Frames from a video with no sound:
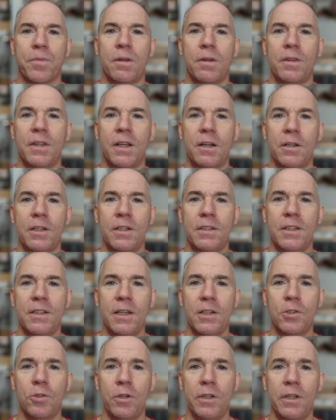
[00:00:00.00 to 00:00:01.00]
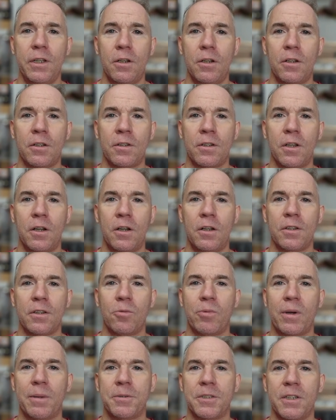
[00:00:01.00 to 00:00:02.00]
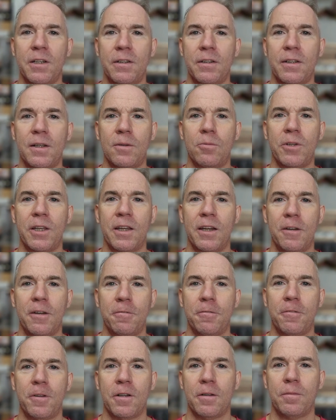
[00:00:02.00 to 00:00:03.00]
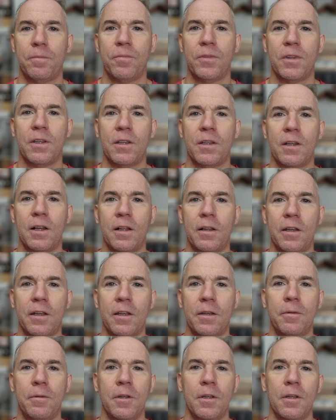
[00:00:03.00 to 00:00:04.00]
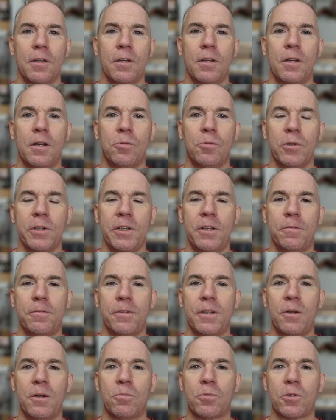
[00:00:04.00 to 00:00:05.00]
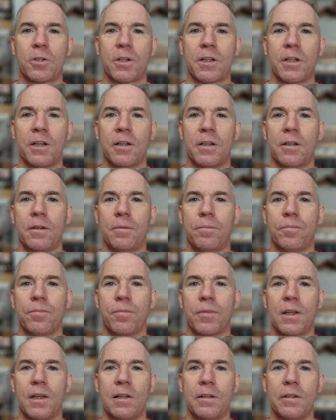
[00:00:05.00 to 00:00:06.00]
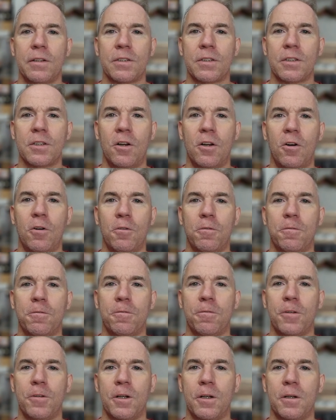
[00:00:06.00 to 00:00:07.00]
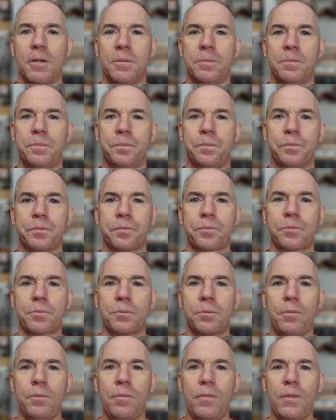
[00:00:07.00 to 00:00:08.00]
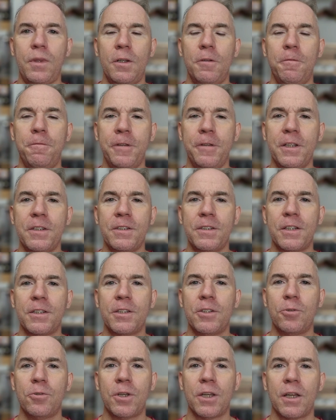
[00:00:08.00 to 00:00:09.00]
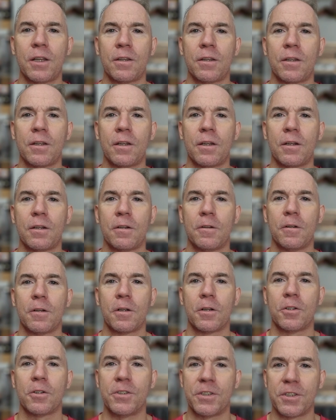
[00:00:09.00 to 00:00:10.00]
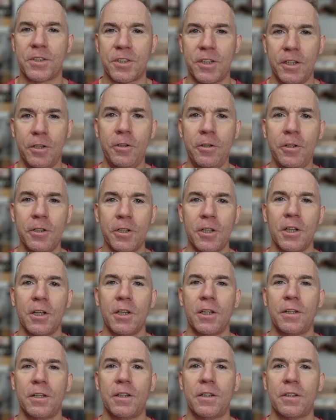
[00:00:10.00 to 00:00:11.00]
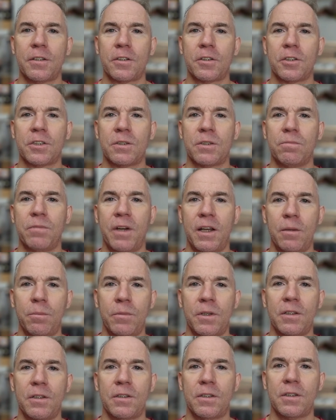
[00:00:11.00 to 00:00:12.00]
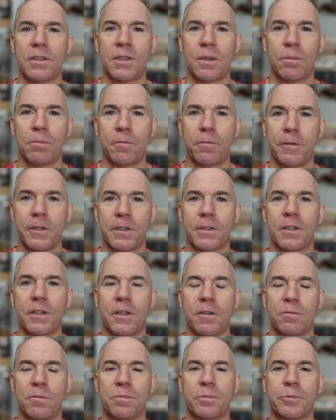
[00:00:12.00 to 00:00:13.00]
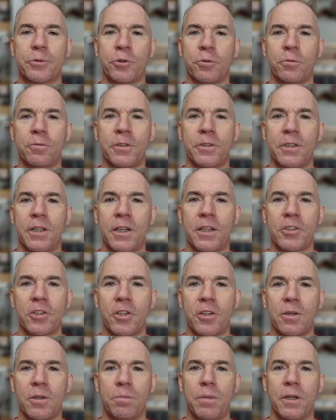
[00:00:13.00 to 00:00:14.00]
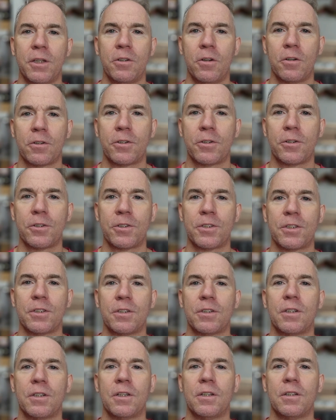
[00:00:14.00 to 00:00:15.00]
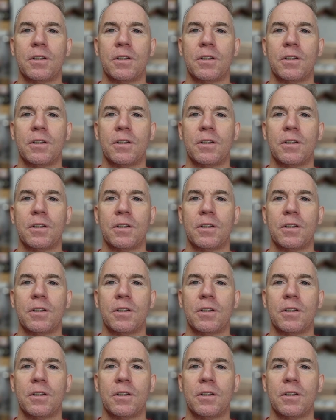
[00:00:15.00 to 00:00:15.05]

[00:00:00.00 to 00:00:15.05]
There is actually on the website that we have, the LA Relief Network, a list of things that you can consider. These are some vitamins and some things that have proven actually by doctors and